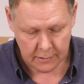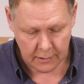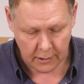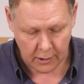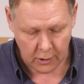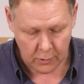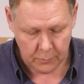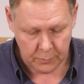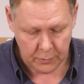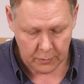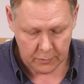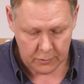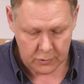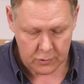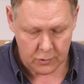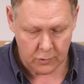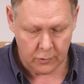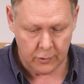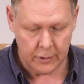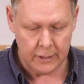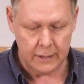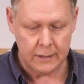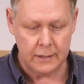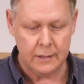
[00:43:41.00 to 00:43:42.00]
I hope you
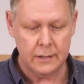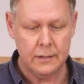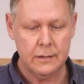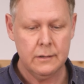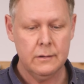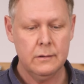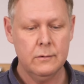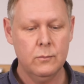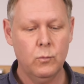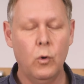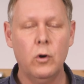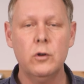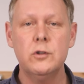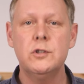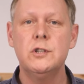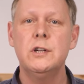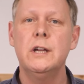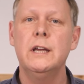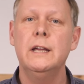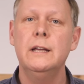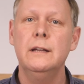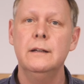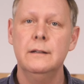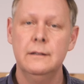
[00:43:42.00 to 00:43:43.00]
enjoyed
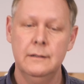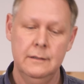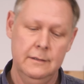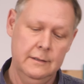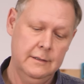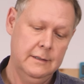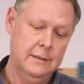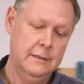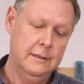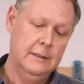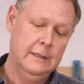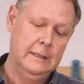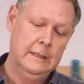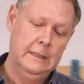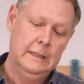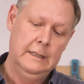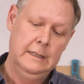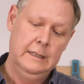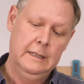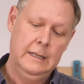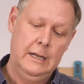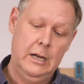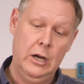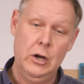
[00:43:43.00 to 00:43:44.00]
watching.
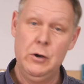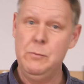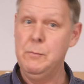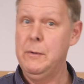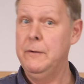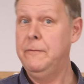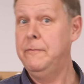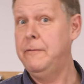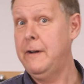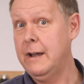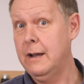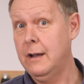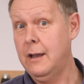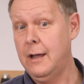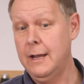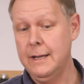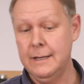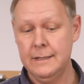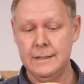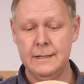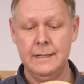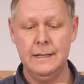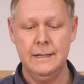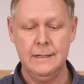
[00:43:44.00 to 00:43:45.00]
I hope my friend
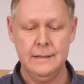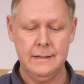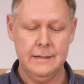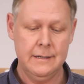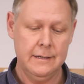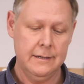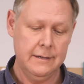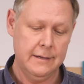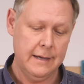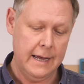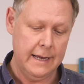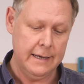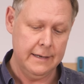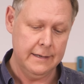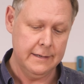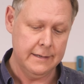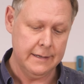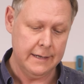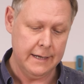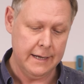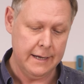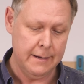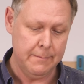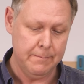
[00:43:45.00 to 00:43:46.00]
likes it, and
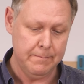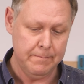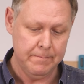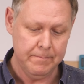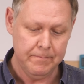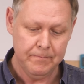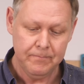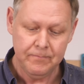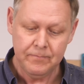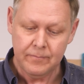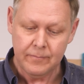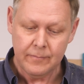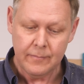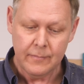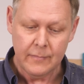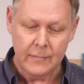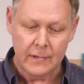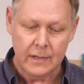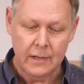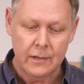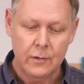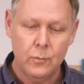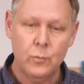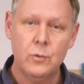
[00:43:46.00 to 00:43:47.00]

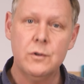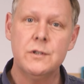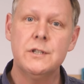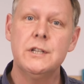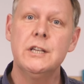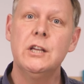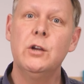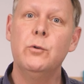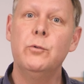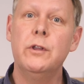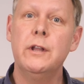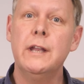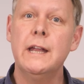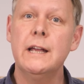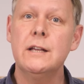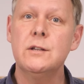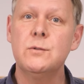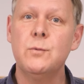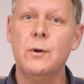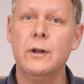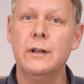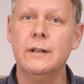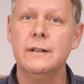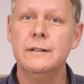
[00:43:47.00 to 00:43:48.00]
we'll see you on the
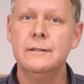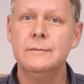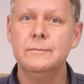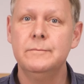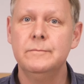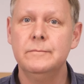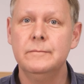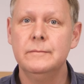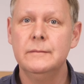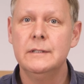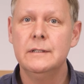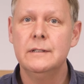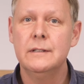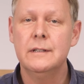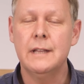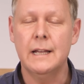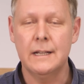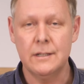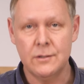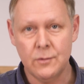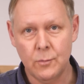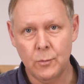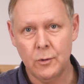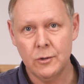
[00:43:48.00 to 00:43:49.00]
next one.
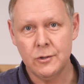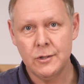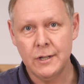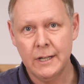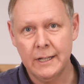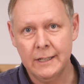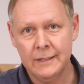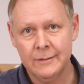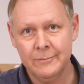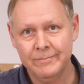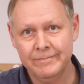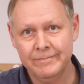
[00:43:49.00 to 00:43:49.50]
Thanks for watching.